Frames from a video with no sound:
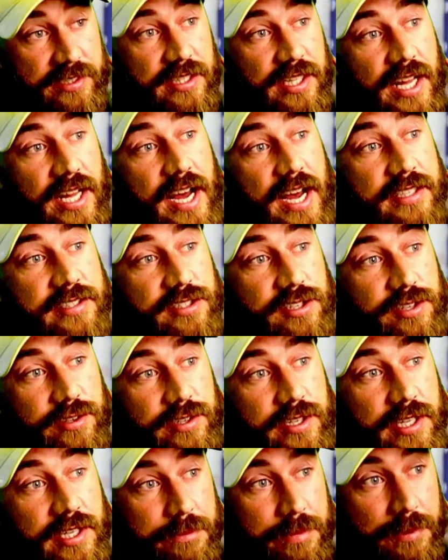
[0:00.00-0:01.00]
last two
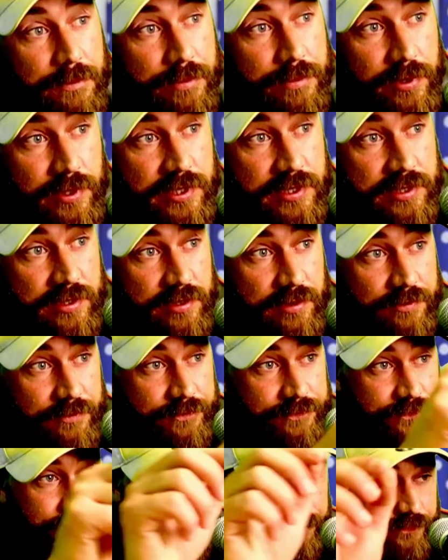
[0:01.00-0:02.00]
clipping points.
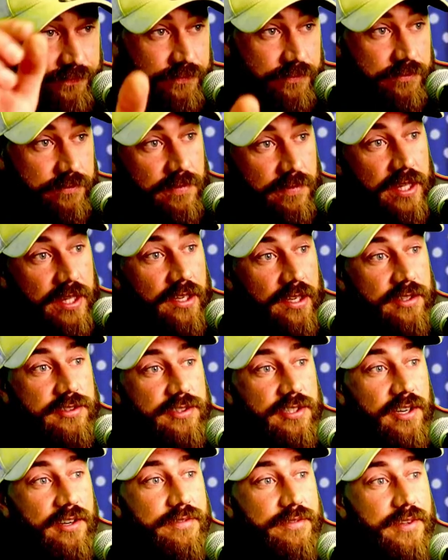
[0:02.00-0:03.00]

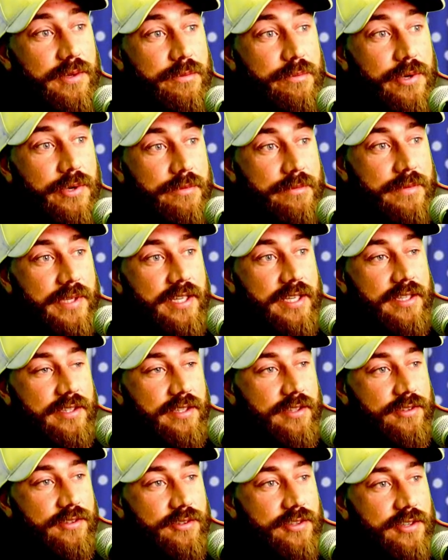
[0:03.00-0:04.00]
Sorry for the burp there, the
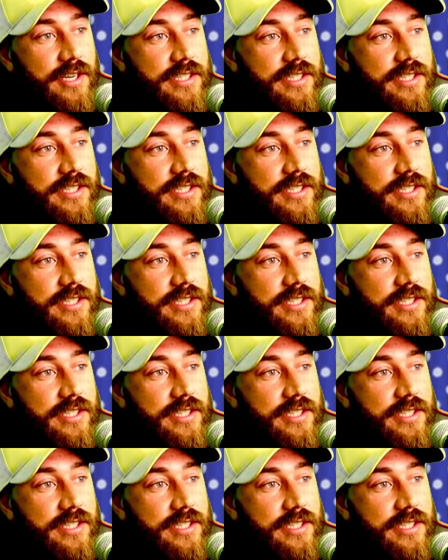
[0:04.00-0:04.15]
little creatures.